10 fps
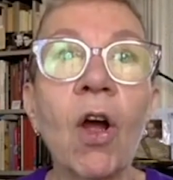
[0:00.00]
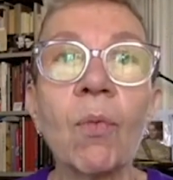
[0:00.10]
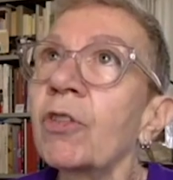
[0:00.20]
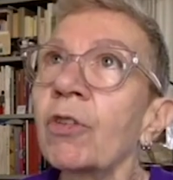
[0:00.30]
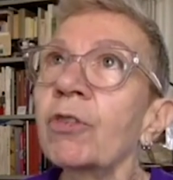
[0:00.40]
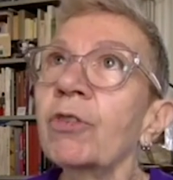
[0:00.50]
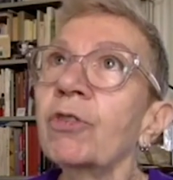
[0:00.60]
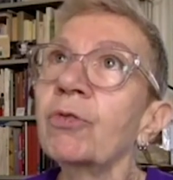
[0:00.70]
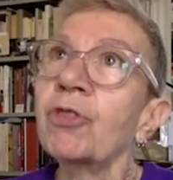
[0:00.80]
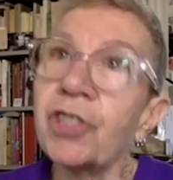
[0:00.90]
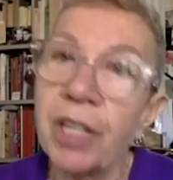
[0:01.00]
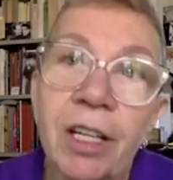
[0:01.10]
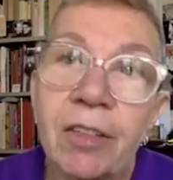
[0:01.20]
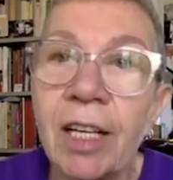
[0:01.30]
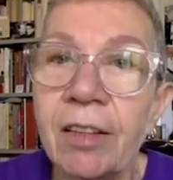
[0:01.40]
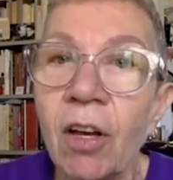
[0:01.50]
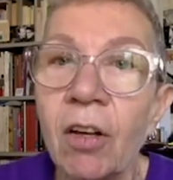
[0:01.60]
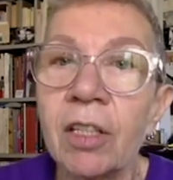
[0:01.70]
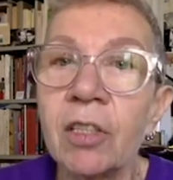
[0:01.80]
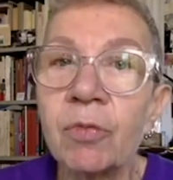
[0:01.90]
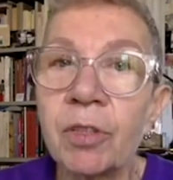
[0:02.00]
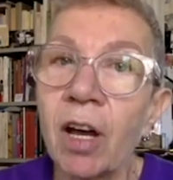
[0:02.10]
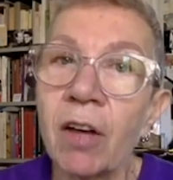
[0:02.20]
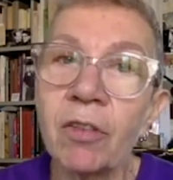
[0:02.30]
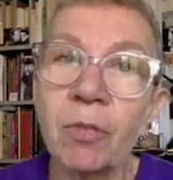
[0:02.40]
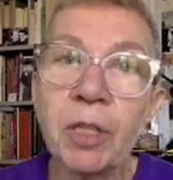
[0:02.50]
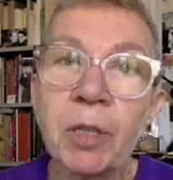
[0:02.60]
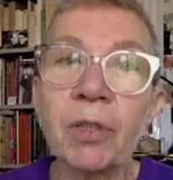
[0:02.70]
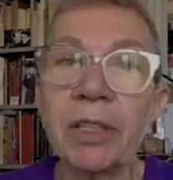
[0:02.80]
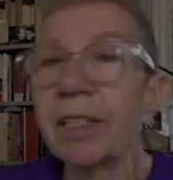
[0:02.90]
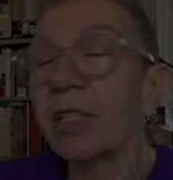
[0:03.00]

in order to share that knowledge with other people.